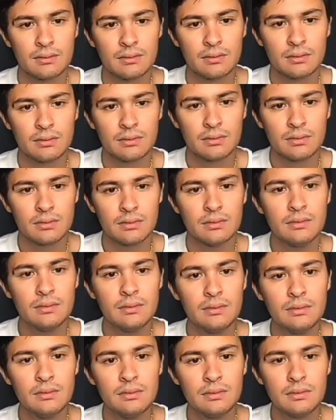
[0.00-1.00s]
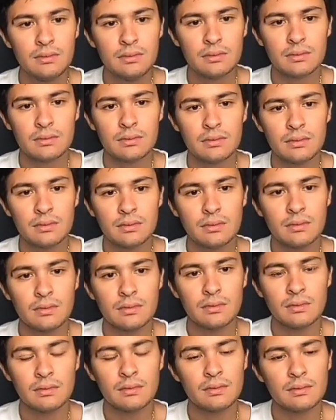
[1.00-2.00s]

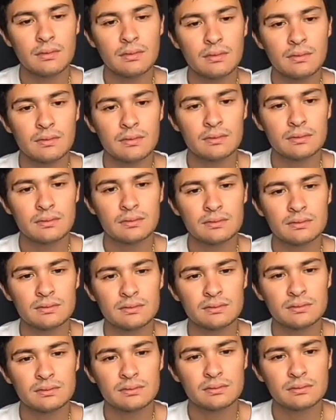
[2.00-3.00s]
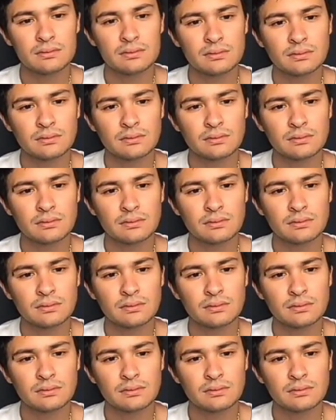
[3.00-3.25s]
This person isn't speaking.